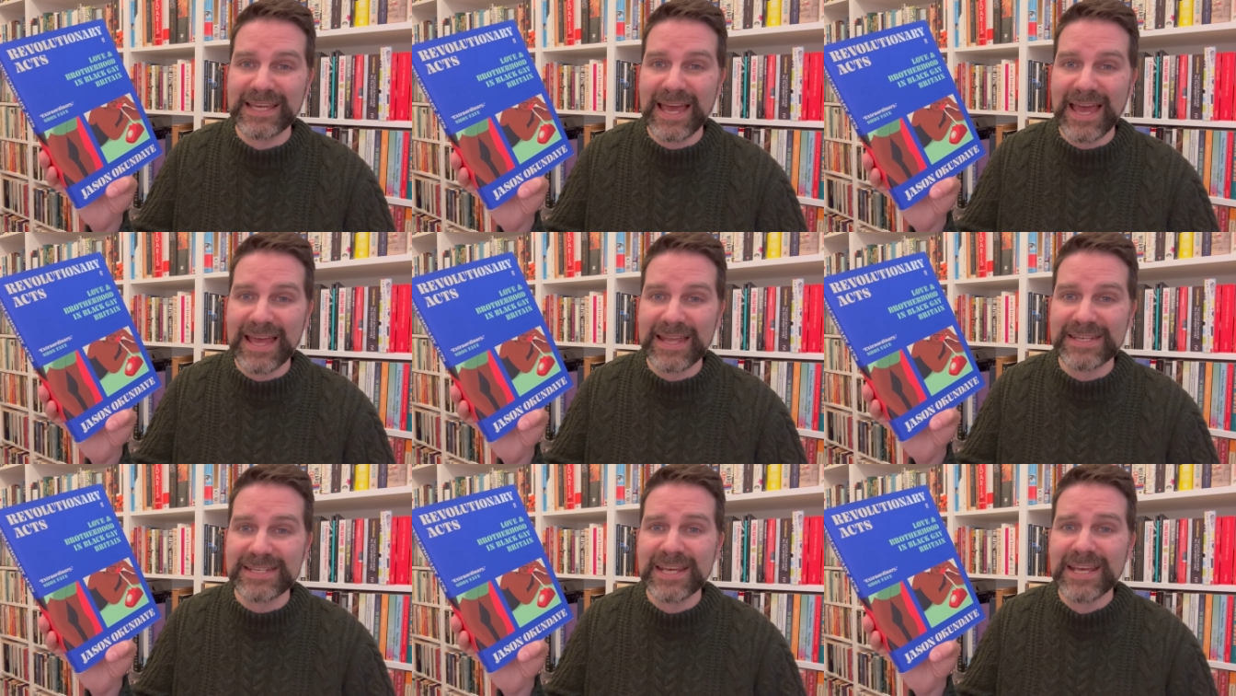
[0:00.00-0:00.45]

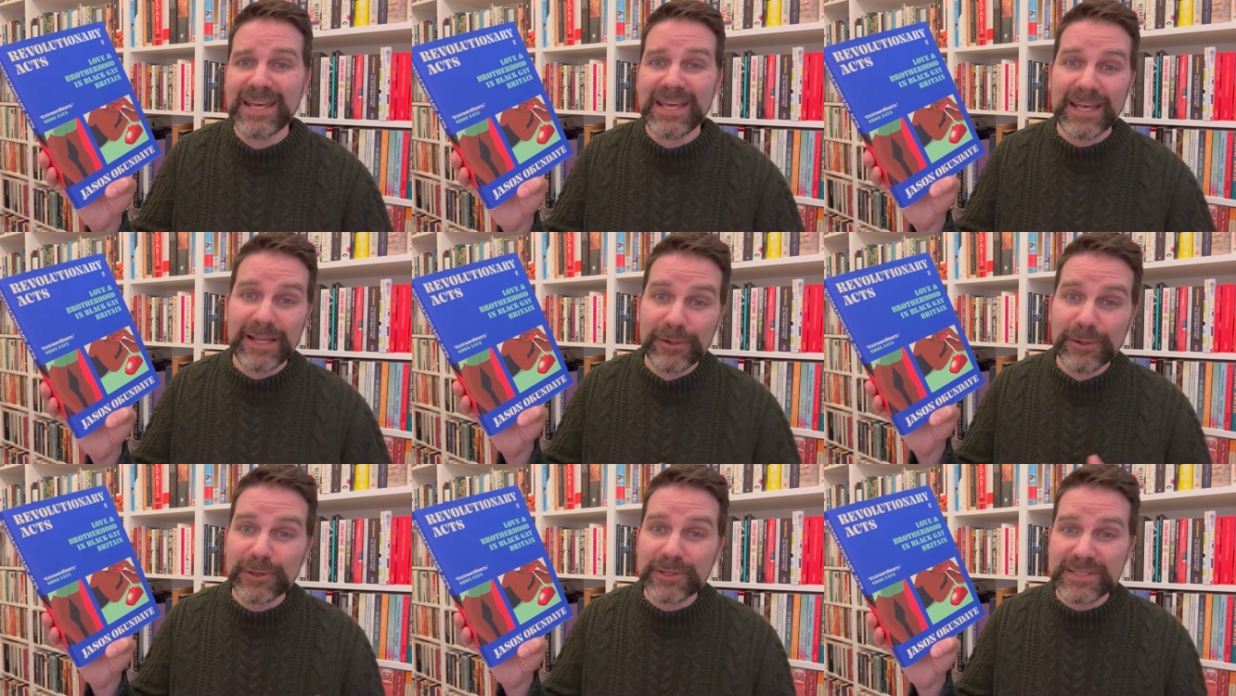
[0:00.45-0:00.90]
And
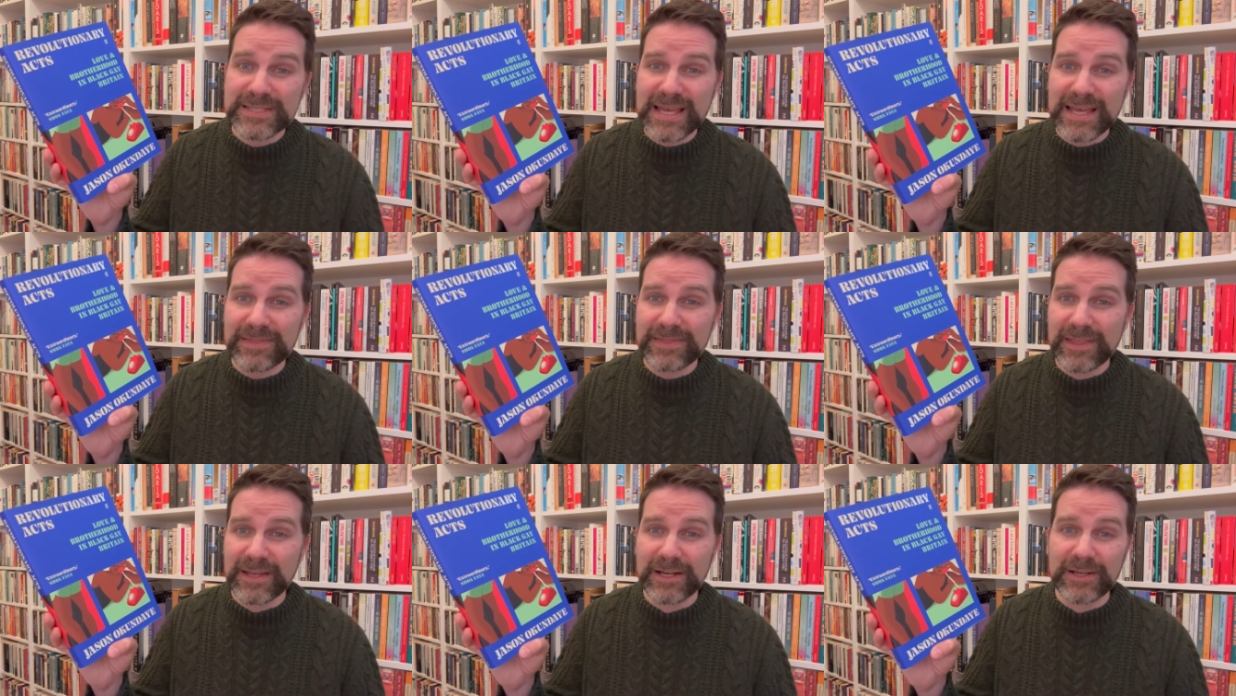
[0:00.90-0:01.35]
it looks
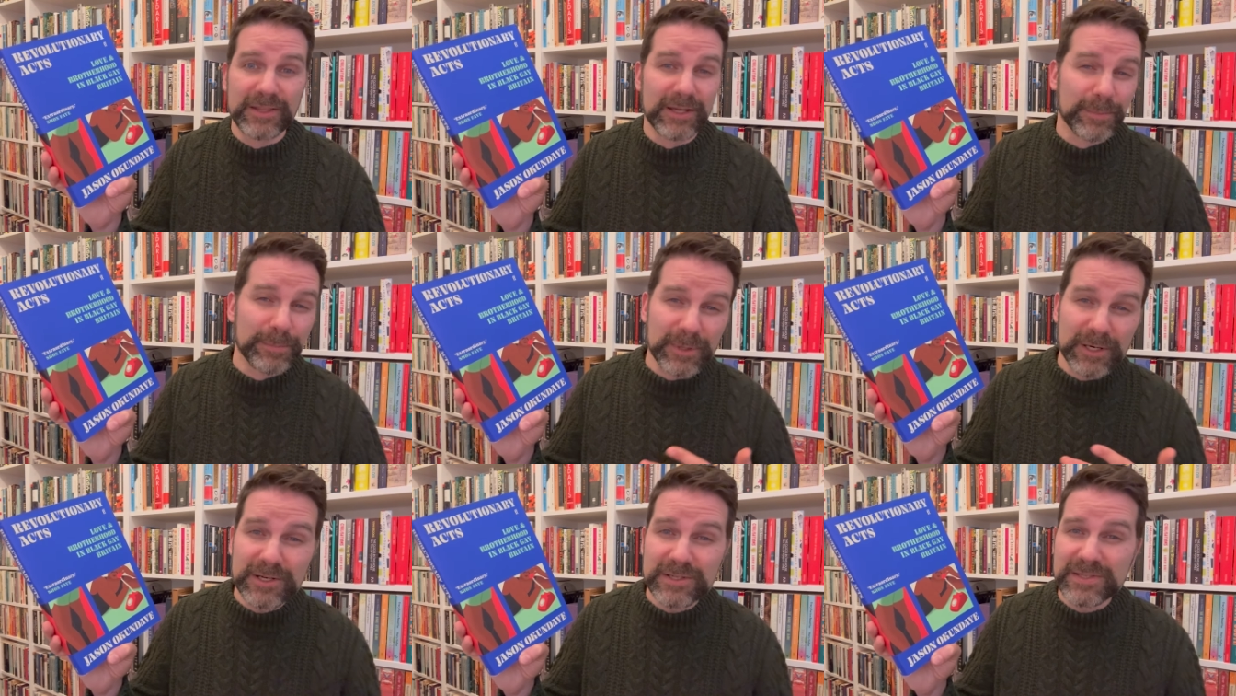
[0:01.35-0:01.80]
at their, their
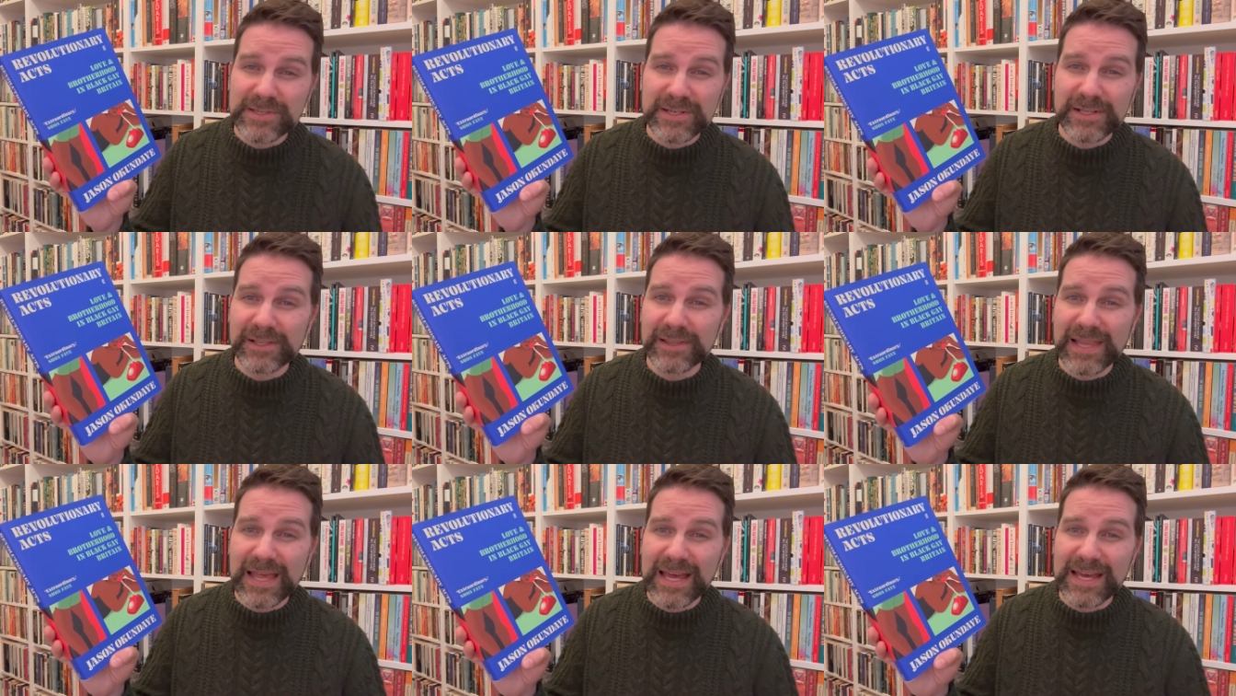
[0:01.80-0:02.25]

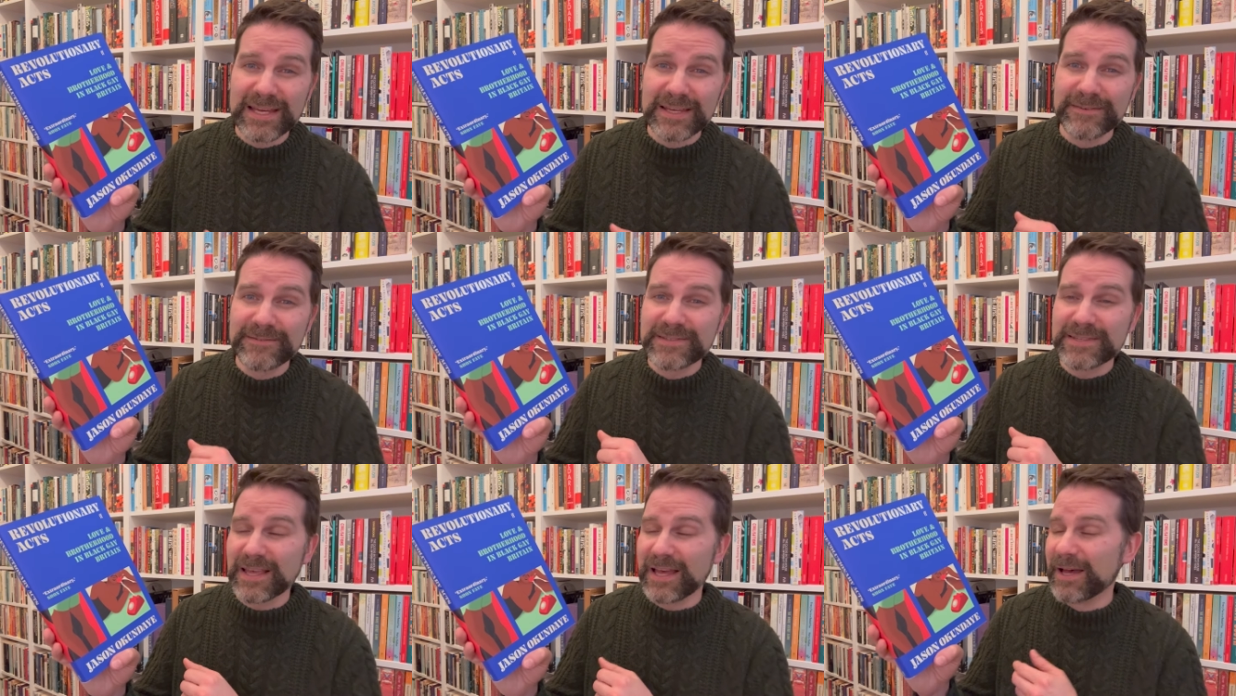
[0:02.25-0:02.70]
personal
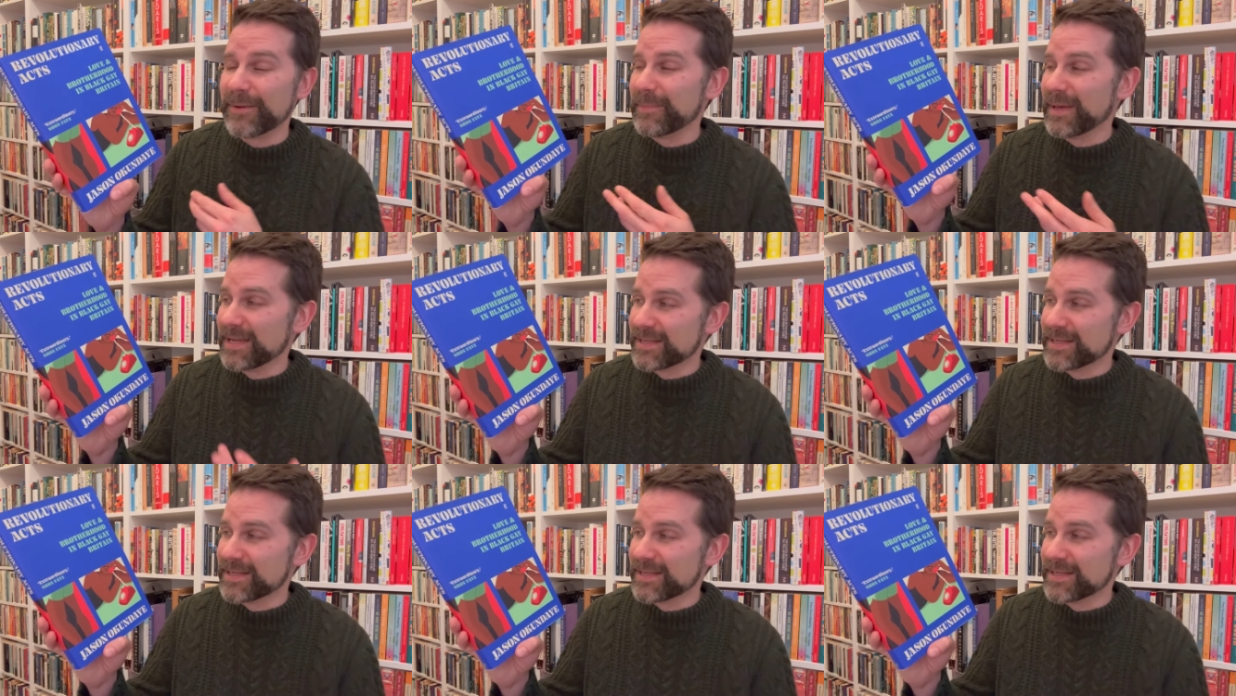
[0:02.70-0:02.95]
lives um,